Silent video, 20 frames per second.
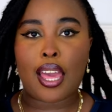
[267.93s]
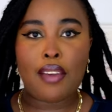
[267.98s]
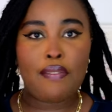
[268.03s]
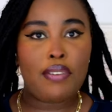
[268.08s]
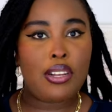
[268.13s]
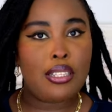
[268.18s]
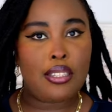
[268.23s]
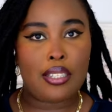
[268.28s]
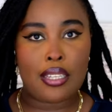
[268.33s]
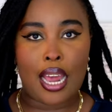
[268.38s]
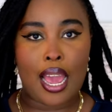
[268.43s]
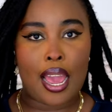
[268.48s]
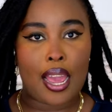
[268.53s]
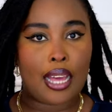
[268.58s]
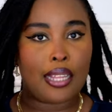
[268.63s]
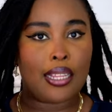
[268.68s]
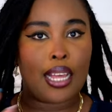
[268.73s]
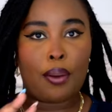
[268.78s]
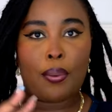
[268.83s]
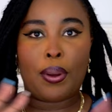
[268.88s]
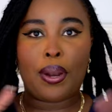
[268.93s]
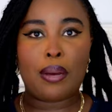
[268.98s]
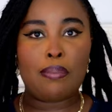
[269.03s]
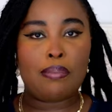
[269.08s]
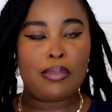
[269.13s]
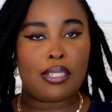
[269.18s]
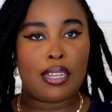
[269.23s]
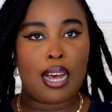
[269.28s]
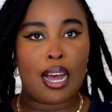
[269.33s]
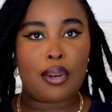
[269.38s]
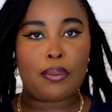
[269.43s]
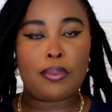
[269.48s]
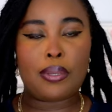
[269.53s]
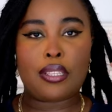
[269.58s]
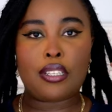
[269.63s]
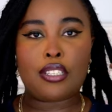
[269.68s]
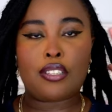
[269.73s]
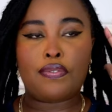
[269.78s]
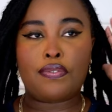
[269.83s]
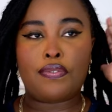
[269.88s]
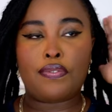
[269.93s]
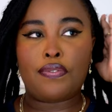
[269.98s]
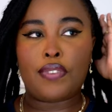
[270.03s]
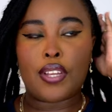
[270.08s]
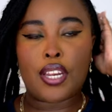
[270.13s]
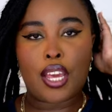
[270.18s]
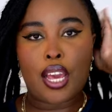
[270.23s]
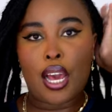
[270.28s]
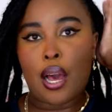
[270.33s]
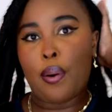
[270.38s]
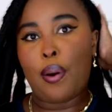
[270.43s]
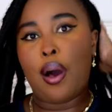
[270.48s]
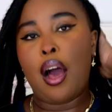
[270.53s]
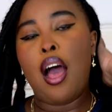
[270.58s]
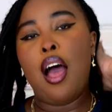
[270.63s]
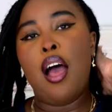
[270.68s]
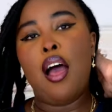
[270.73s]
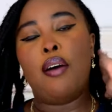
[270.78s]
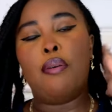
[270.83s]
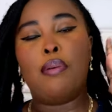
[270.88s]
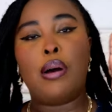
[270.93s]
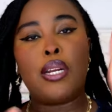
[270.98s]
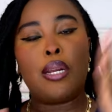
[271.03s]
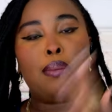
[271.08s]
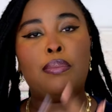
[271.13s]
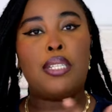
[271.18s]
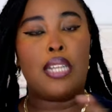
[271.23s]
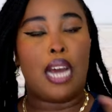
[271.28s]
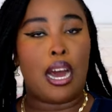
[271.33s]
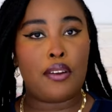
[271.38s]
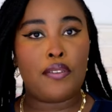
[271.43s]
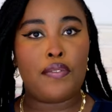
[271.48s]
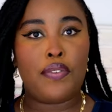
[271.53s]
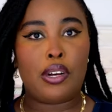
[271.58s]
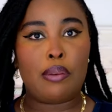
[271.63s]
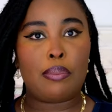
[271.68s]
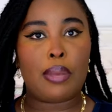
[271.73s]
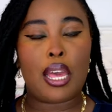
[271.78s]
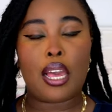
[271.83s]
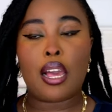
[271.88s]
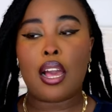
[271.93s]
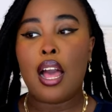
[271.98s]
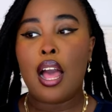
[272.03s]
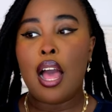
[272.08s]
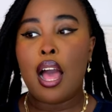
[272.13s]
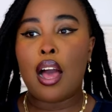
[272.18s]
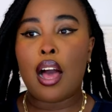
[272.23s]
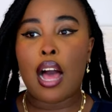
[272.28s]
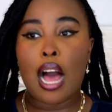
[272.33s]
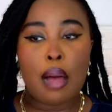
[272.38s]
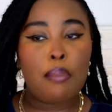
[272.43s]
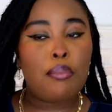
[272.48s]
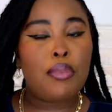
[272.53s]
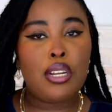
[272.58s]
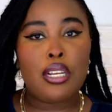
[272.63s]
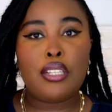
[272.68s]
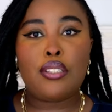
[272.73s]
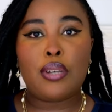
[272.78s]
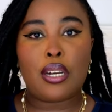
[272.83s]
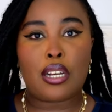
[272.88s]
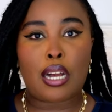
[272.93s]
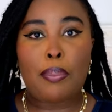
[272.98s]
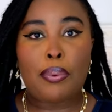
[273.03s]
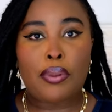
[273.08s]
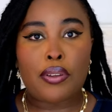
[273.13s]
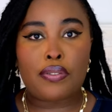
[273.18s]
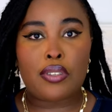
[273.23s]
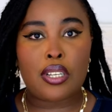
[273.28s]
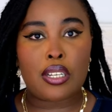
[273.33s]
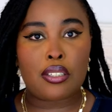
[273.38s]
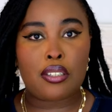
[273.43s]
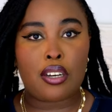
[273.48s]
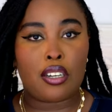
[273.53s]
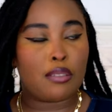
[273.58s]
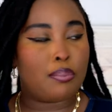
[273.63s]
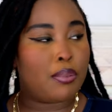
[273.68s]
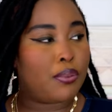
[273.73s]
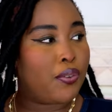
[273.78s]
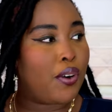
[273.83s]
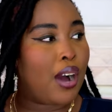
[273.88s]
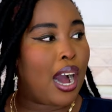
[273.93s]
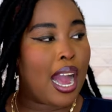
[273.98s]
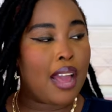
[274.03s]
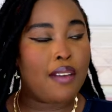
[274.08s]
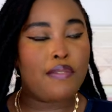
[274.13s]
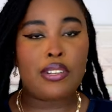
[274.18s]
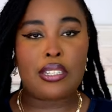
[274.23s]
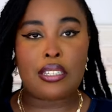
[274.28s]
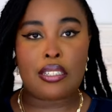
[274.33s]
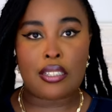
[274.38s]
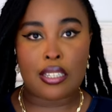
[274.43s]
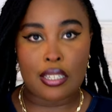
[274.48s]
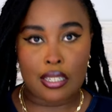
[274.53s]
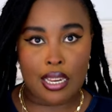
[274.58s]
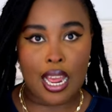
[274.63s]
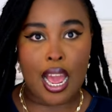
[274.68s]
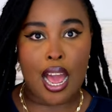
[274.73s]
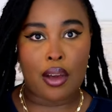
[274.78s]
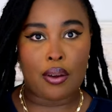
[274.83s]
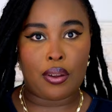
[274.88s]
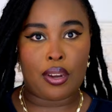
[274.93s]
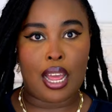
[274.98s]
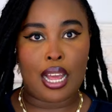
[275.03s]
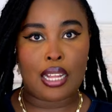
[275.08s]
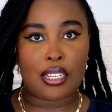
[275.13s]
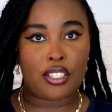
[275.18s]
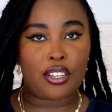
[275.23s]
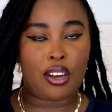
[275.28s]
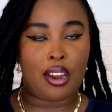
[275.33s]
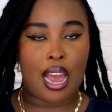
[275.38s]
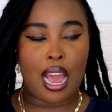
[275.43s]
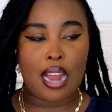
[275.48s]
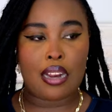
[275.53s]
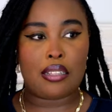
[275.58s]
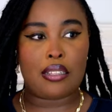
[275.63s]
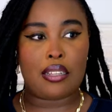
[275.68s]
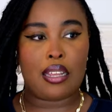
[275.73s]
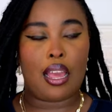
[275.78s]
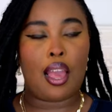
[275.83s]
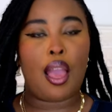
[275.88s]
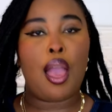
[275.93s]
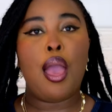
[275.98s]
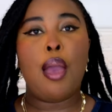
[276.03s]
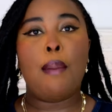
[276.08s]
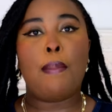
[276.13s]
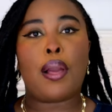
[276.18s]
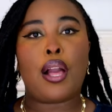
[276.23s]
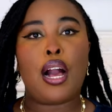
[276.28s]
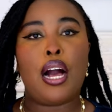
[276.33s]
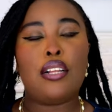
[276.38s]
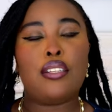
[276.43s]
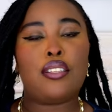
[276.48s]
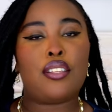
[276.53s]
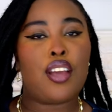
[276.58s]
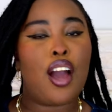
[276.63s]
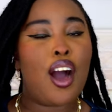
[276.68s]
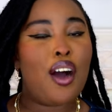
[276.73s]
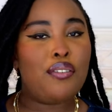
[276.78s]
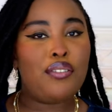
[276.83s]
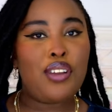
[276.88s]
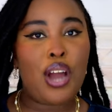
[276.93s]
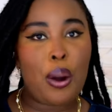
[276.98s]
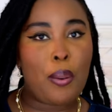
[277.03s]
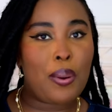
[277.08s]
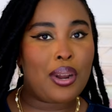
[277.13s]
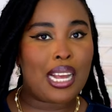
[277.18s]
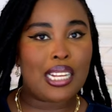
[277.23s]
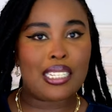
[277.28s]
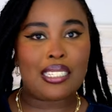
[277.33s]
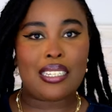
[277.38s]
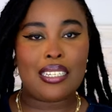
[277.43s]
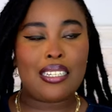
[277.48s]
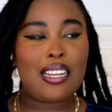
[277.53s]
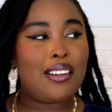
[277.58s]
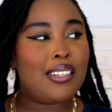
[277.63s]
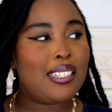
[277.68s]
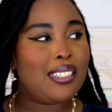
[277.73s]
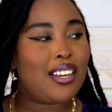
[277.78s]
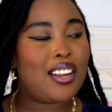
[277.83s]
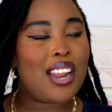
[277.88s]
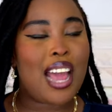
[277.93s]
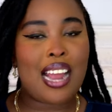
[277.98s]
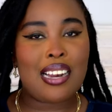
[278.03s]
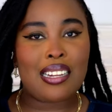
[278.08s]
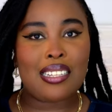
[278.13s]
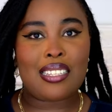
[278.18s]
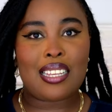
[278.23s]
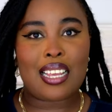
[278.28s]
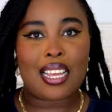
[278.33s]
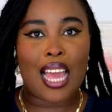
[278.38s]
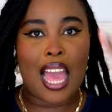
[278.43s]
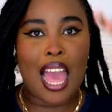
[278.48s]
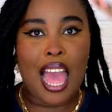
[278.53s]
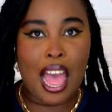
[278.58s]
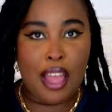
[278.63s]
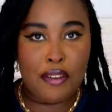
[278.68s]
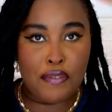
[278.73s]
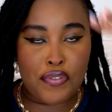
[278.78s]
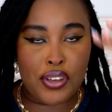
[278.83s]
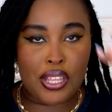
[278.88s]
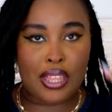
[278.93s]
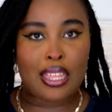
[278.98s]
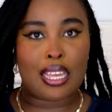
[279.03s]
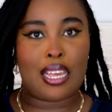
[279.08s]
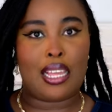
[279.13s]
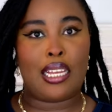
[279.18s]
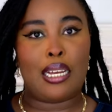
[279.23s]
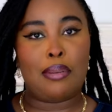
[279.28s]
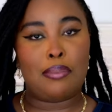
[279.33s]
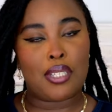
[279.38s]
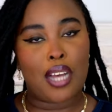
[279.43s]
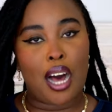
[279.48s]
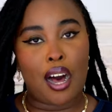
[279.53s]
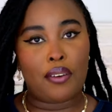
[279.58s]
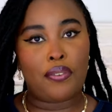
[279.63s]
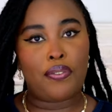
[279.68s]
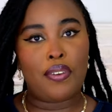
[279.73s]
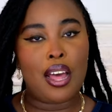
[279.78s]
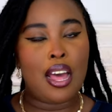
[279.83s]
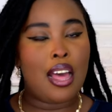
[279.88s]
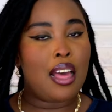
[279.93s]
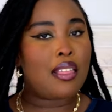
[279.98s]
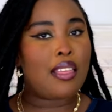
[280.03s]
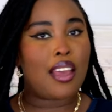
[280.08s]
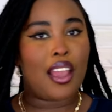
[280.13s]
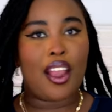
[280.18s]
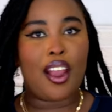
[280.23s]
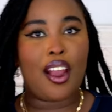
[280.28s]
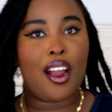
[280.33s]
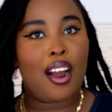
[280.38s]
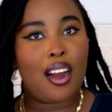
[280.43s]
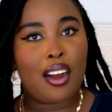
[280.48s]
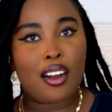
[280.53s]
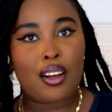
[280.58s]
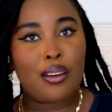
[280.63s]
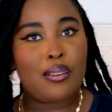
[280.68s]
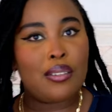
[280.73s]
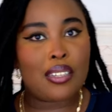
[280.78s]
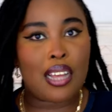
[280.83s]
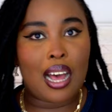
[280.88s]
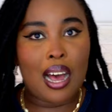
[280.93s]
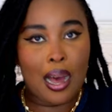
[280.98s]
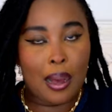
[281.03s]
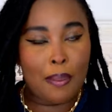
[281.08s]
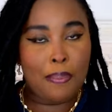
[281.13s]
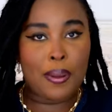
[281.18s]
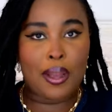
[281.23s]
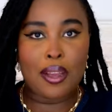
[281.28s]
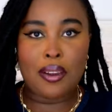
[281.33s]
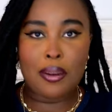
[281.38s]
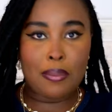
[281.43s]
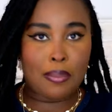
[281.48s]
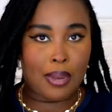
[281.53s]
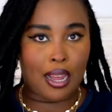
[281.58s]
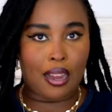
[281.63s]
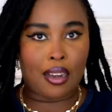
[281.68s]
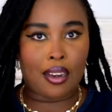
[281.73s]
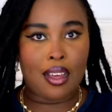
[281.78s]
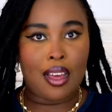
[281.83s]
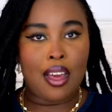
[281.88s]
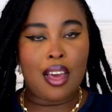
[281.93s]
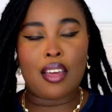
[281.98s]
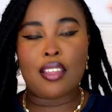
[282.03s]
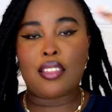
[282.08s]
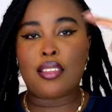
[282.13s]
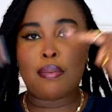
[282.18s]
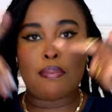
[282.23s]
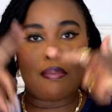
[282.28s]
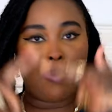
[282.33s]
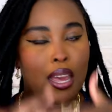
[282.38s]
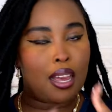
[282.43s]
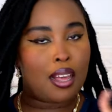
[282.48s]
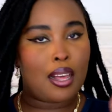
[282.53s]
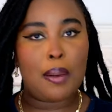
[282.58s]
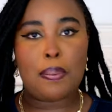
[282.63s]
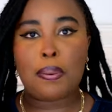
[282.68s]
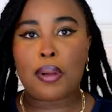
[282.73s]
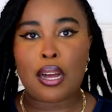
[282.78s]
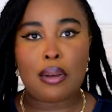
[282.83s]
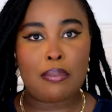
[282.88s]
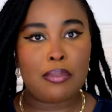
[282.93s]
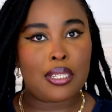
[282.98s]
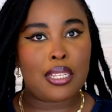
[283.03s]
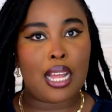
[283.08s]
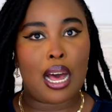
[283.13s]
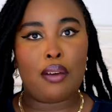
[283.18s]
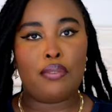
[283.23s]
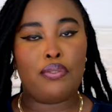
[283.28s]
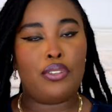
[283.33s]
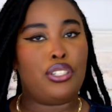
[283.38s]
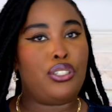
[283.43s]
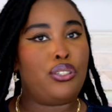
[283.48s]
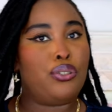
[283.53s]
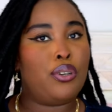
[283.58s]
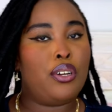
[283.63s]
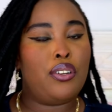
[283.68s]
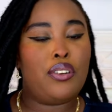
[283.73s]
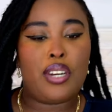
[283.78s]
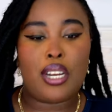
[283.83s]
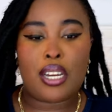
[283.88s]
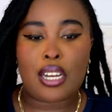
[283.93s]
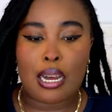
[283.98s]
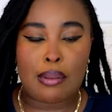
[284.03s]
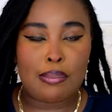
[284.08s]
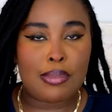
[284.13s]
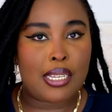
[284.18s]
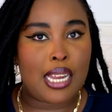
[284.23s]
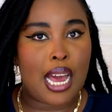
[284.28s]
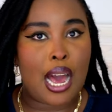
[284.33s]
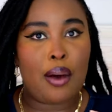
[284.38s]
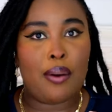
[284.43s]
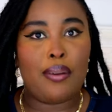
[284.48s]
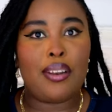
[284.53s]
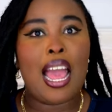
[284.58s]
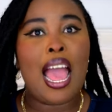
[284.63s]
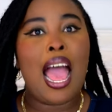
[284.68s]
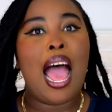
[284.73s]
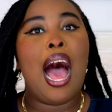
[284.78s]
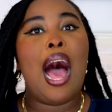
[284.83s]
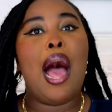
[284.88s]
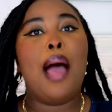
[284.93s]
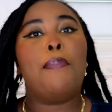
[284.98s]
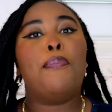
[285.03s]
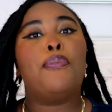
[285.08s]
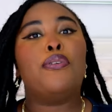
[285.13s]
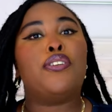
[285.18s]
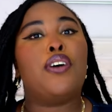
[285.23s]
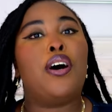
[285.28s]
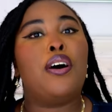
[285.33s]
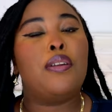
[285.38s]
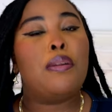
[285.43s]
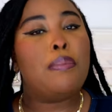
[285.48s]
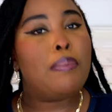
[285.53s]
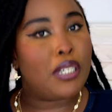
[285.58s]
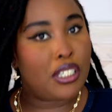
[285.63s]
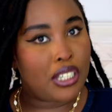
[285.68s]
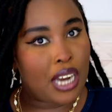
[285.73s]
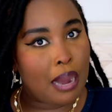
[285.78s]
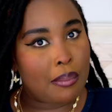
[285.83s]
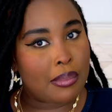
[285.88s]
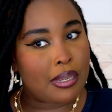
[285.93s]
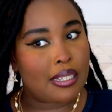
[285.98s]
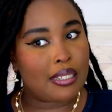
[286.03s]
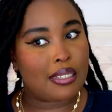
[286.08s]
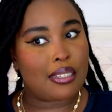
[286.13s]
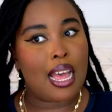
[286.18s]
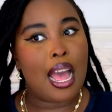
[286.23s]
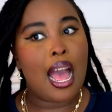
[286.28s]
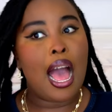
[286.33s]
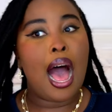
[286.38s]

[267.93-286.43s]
Even today, like when I'm done with this video, when I'm done filming, I'm gonna do a couple of TikToks before I even sit down and start editing. Because y'all know when I sit down and start editing, everything comes off. The hair goes up in a bun, the makeup comes down, the jewelry comes down, I put on pajamas.